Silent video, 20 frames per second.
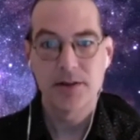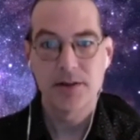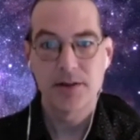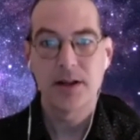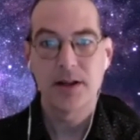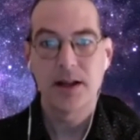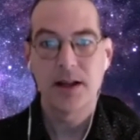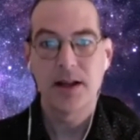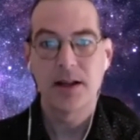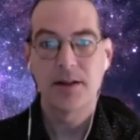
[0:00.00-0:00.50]

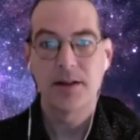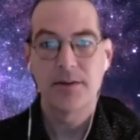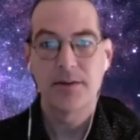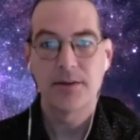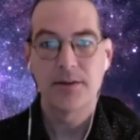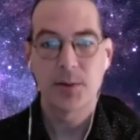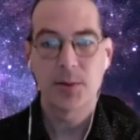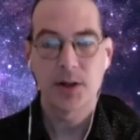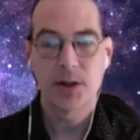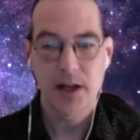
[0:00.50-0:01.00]
and
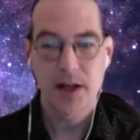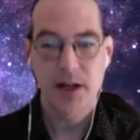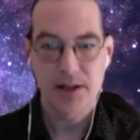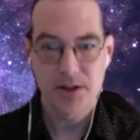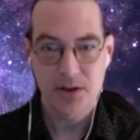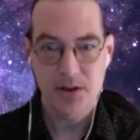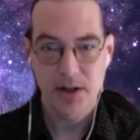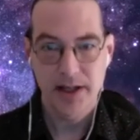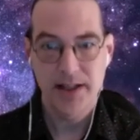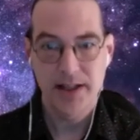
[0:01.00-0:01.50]
pharmacological
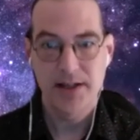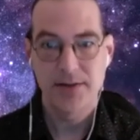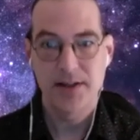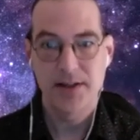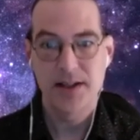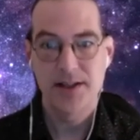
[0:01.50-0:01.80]
activities